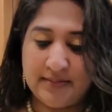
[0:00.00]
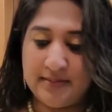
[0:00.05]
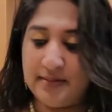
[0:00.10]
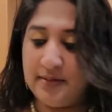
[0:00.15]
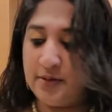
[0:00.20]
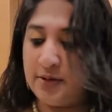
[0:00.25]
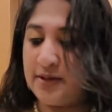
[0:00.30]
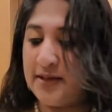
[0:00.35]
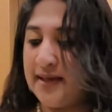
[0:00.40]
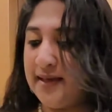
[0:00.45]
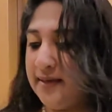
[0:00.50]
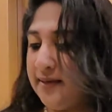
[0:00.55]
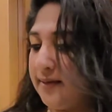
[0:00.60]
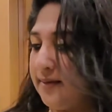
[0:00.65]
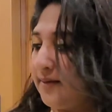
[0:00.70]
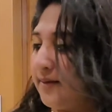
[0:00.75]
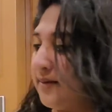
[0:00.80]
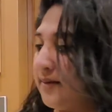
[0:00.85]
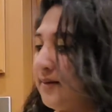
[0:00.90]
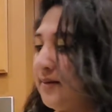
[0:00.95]
Okay,
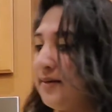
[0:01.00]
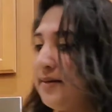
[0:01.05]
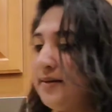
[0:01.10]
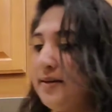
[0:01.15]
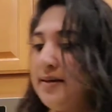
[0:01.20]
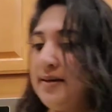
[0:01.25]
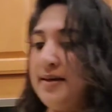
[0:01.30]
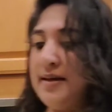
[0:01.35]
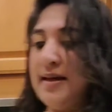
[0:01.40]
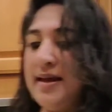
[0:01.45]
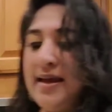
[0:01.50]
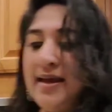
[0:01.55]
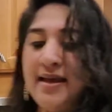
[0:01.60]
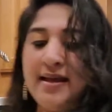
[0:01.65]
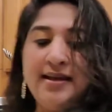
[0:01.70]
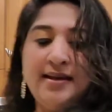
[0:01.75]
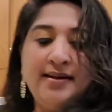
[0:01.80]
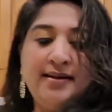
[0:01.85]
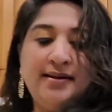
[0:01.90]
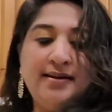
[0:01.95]

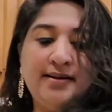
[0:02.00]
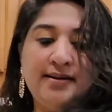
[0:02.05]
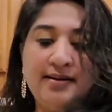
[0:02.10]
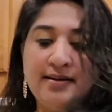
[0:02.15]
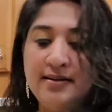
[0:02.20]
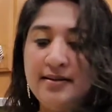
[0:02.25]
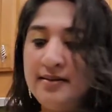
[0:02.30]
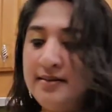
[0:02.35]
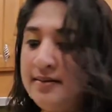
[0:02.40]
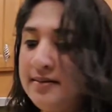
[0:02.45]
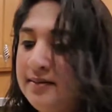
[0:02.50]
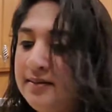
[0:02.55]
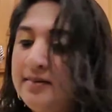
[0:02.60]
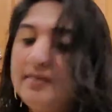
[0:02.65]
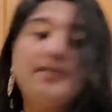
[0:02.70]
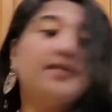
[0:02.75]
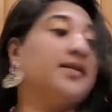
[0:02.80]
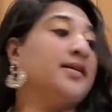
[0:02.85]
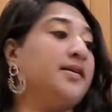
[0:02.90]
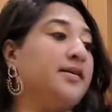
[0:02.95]
and
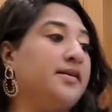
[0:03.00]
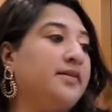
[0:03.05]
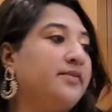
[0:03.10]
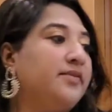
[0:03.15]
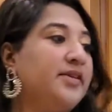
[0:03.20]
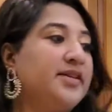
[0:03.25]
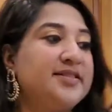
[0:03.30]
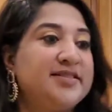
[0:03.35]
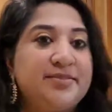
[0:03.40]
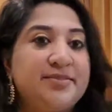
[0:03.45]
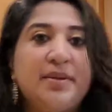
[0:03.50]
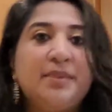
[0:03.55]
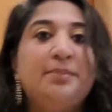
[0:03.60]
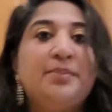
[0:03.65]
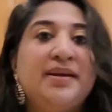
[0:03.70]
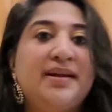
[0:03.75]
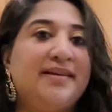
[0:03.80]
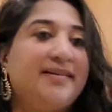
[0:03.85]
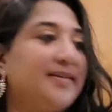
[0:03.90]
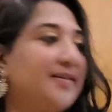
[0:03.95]
where's my
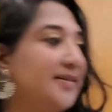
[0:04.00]
beet?